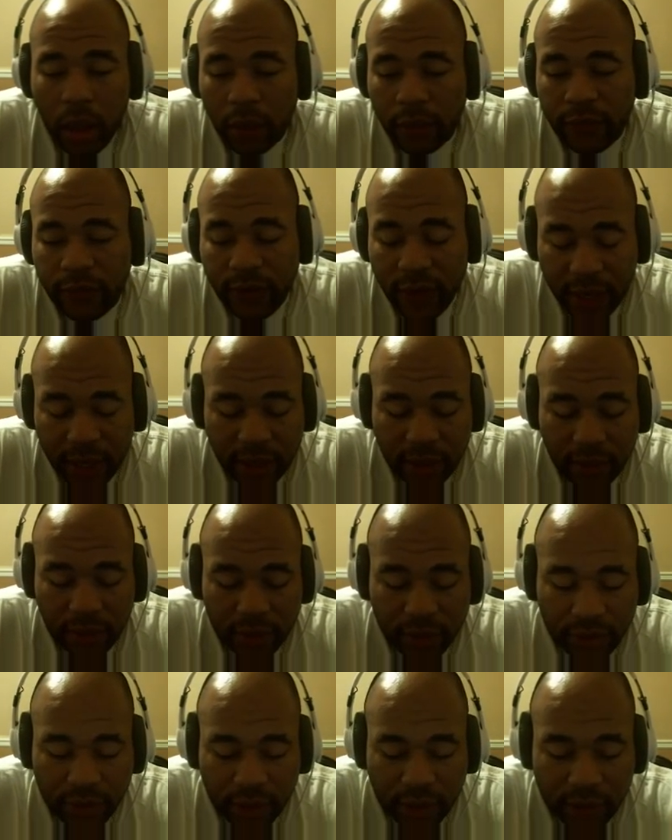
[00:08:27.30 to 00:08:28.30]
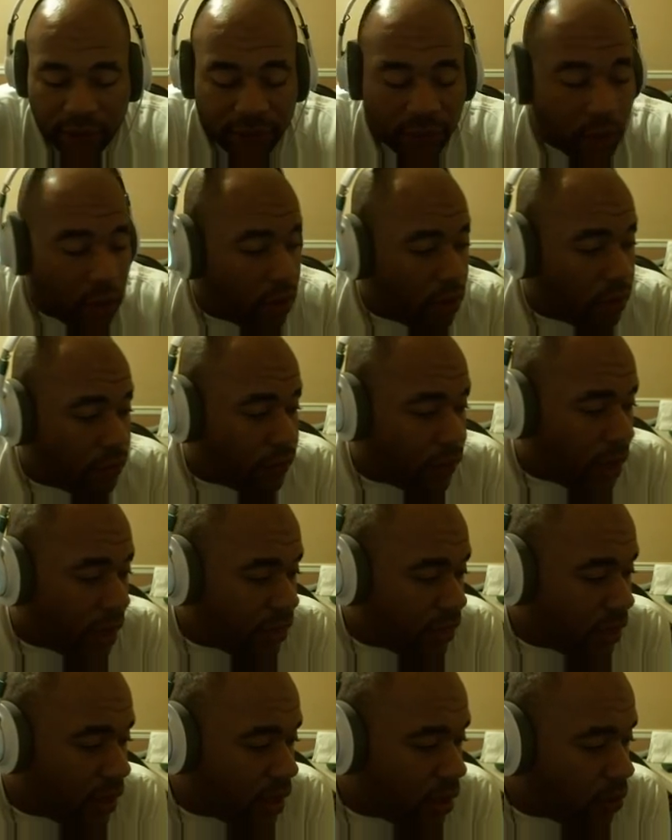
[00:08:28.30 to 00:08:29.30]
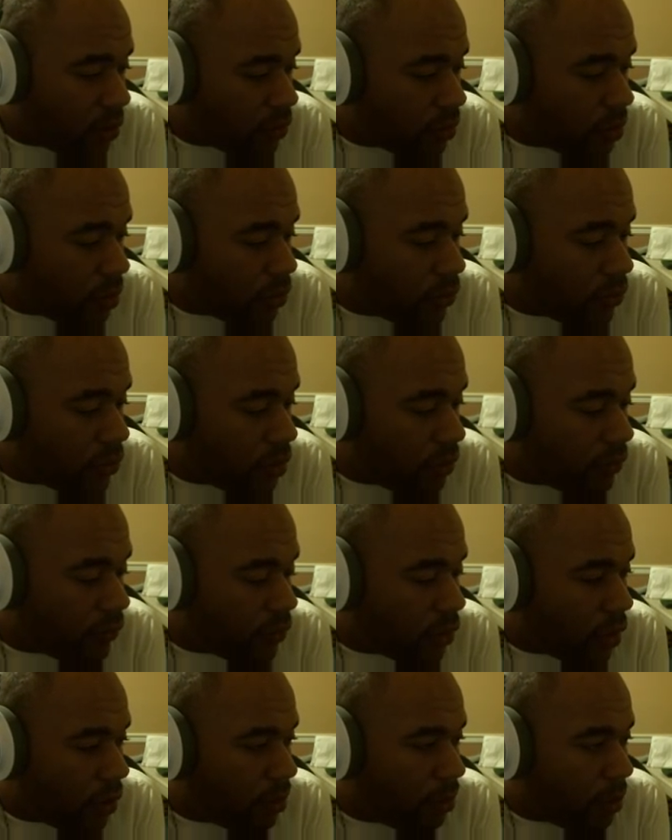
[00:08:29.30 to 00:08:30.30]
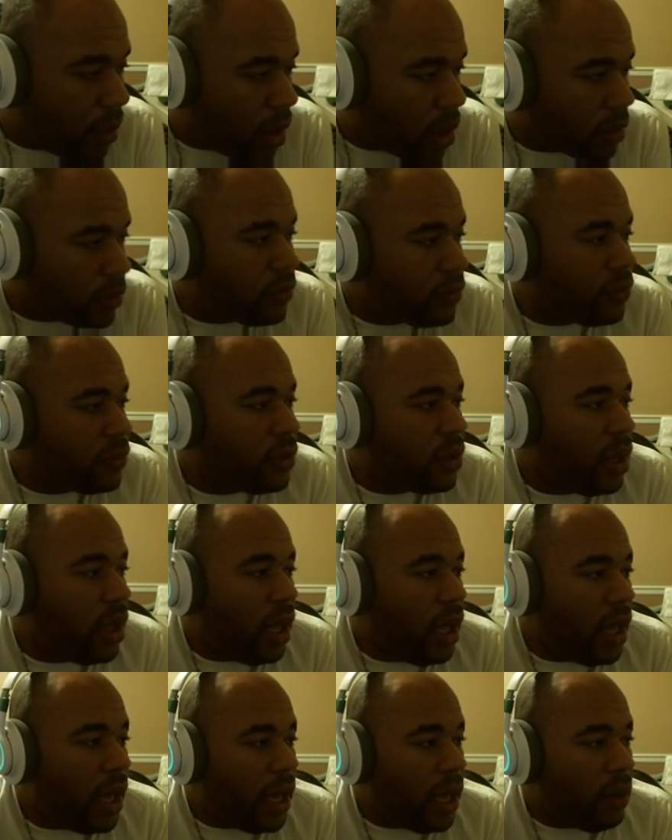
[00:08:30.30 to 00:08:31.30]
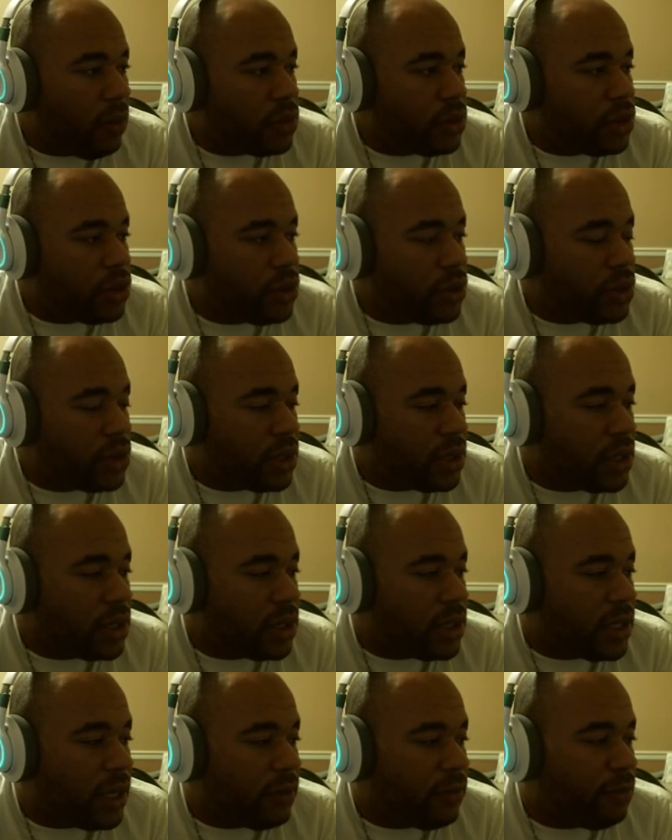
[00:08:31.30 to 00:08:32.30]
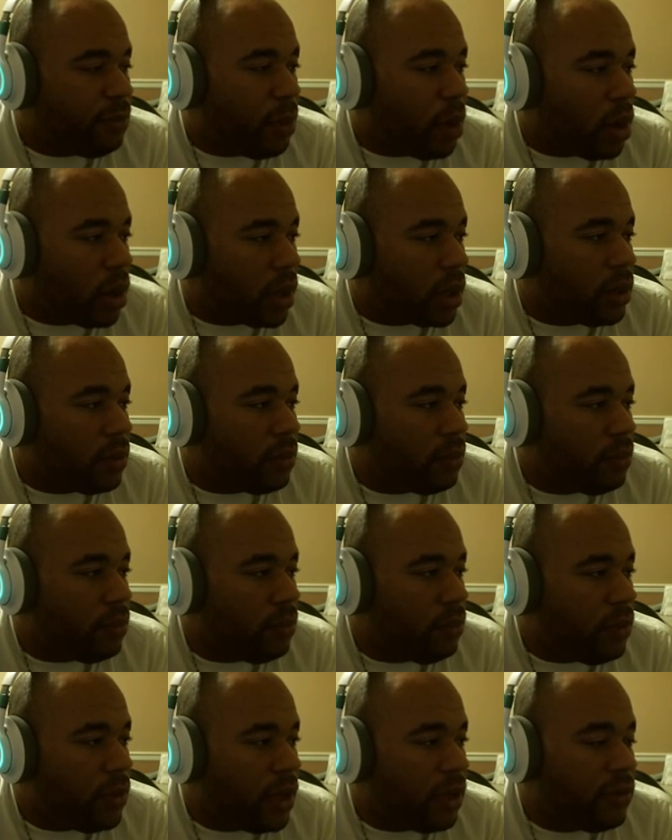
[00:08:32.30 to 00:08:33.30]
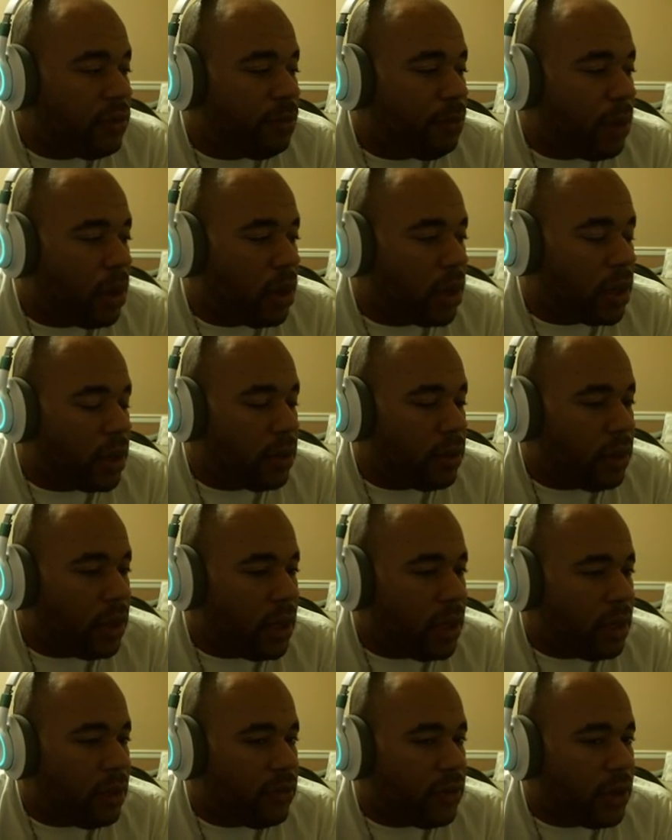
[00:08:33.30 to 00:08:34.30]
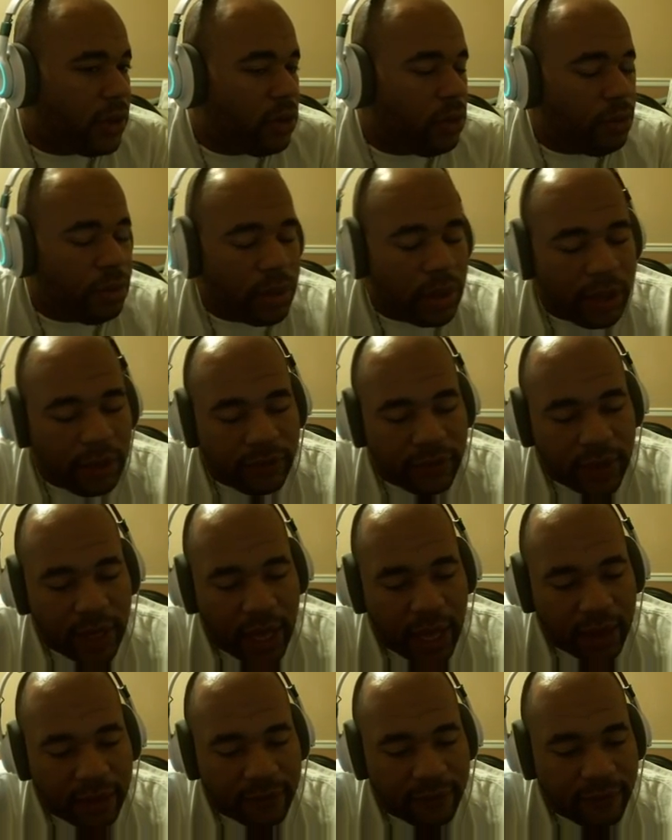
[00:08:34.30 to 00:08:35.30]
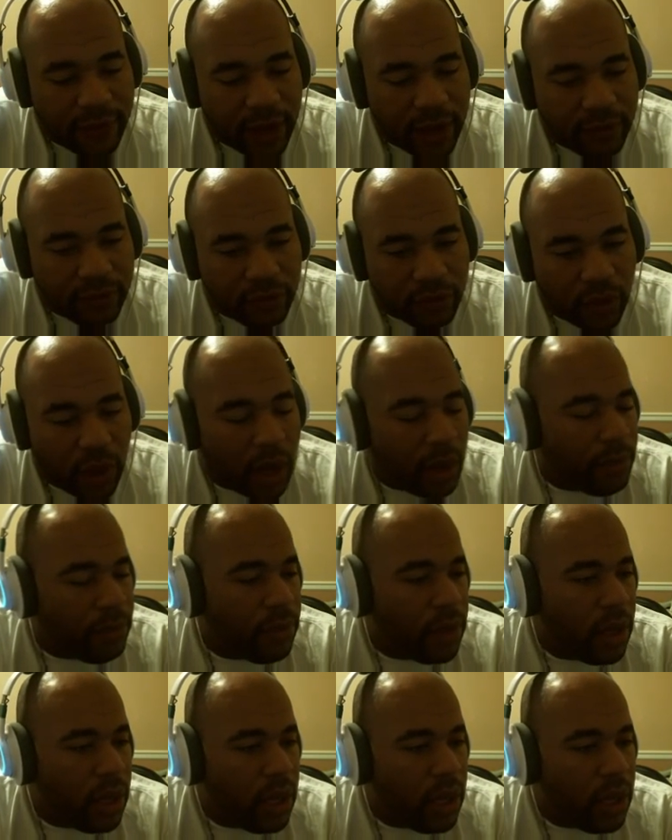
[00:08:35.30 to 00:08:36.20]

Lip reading: The secondary thing involved, I think it was mostly involved monks. It was using Death's Bargain. Death's Bargain is, I do believe, an Act 5 drop.